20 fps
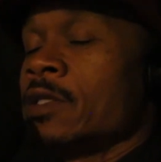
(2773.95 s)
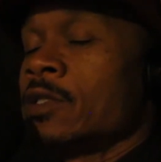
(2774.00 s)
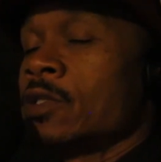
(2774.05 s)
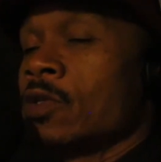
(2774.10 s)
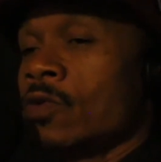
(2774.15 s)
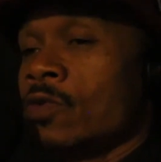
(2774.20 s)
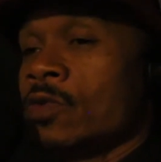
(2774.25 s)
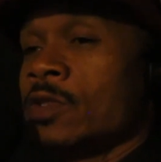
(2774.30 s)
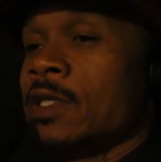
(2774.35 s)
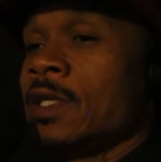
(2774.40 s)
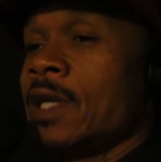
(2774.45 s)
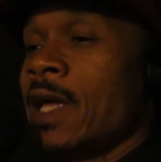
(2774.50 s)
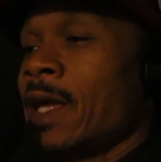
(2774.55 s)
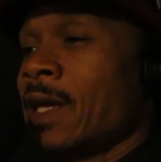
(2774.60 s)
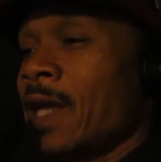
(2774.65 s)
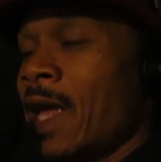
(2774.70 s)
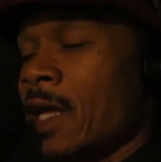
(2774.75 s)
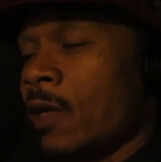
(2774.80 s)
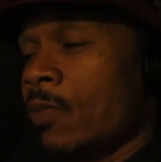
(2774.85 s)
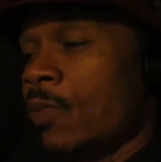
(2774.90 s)
Tuesday
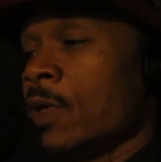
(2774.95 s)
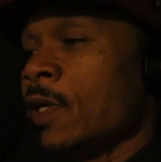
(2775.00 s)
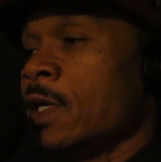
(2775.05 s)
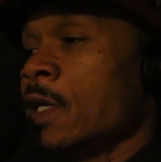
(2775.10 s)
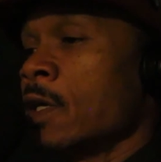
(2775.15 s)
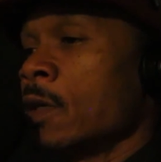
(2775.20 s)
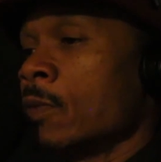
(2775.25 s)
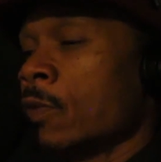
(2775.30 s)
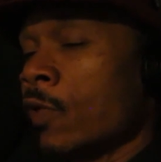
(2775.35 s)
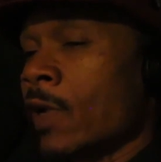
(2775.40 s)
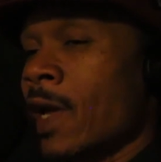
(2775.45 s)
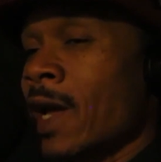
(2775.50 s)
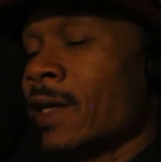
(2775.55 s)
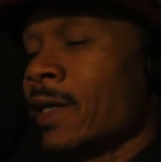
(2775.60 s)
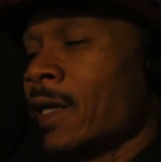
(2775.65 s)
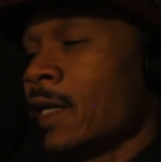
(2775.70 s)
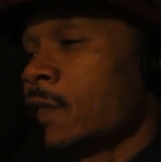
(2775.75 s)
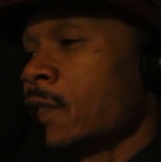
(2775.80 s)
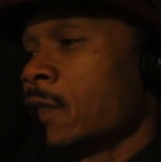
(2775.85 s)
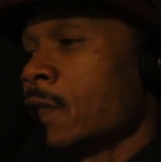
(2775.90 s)
at 8 p.m. Griot
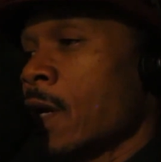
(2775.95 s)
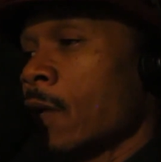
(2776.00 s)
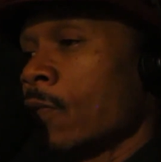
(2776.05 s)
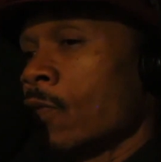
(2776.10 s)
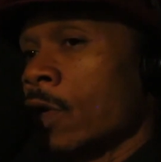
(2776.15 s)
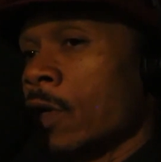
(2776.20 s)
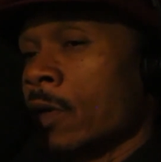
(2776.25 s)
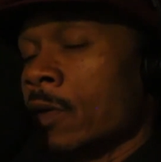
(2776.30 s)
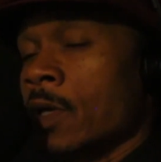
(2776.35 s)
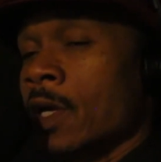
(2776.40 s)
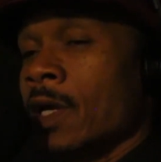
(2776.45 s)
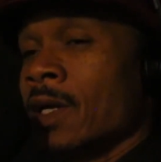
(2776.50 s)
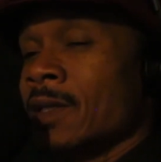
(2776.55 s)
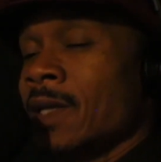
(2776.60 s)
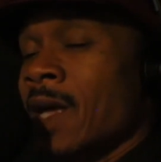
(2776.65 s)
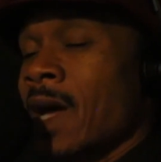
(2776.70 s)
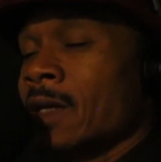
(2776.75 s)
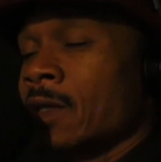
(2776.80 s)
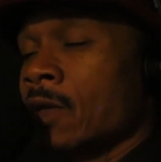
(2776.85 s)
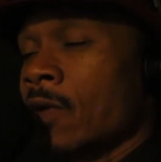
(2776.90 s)
Nation Network.
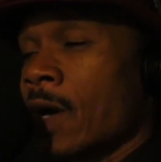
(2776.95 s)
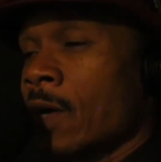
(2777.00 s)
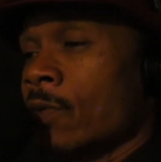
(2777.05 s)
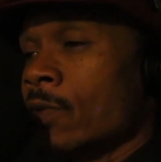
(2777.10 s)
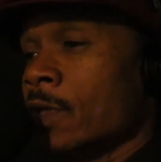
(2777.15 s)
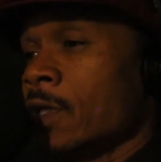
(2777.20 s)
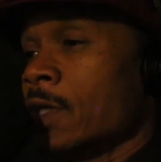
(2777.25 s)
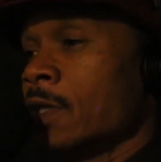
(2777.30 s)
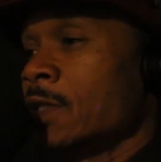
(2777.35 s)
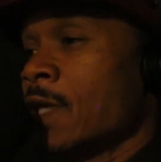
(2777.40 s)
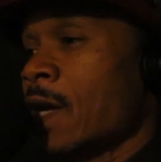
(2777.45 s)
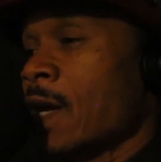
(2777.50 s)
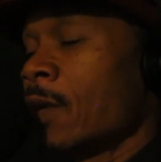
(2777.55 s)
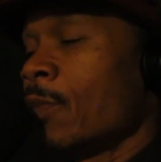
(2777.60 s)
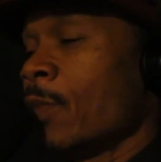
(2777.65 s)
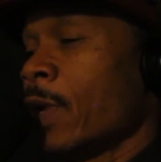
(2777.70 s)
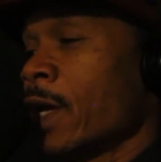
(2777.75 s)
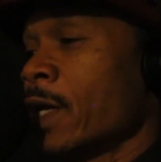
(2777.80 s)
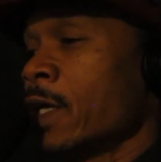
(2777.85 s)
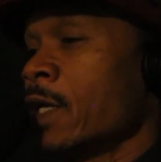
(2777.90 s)
Y'all know how we get
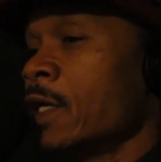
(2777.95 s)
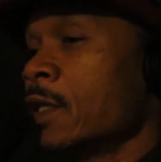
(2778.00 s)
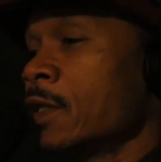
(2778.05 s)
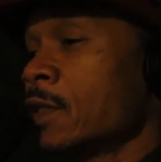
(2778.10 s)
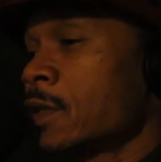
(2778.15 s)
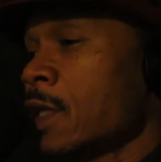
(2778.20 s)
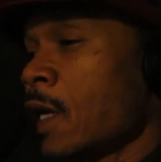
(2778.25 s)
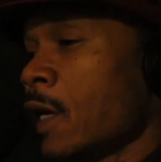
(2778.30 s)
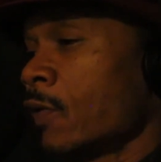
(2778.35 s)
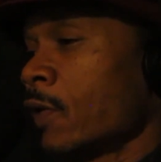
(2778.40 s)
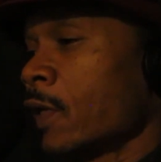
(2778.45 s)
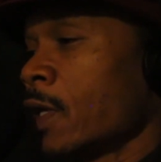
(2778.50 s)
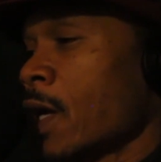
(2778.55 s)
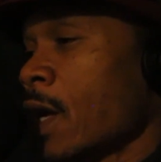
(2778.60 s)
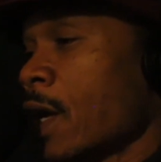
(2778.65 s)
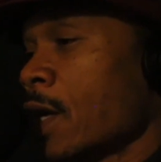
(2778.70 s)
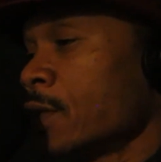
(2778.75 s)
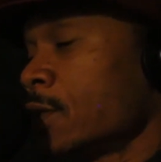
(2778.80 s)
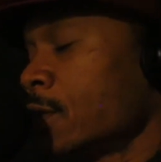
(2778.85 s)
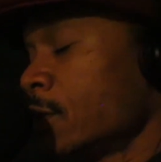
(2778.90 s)
down, man. Stay on the
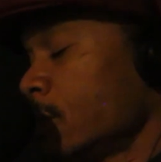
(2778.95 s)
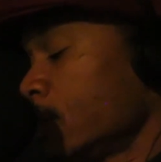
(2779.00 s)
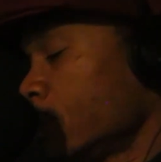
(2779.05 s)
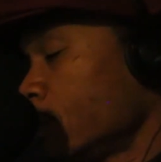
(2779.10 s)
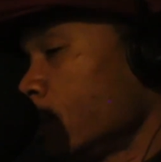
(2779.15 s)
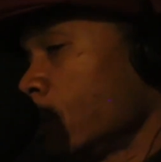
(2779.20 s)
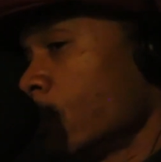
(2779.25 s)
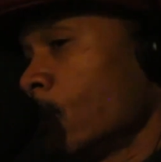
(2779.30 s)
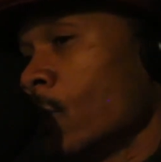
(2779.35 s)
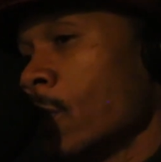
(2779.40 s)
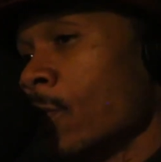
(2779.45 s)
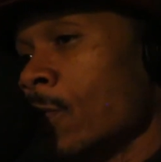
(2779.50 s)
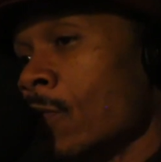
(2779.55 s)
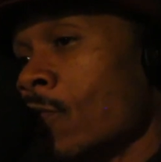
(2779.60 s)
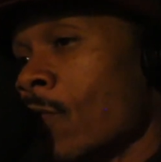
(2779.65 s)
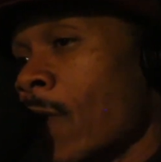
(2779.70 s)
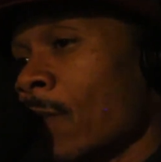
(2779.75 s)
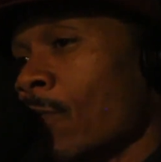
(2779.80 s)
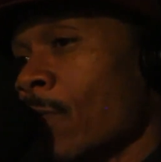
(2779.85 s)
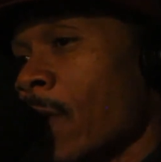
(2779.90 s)
gas. We'll be
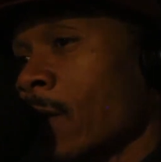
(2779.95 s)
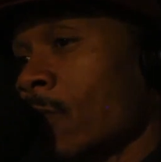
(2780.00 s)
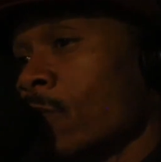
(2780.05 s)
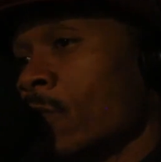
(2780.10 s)
right back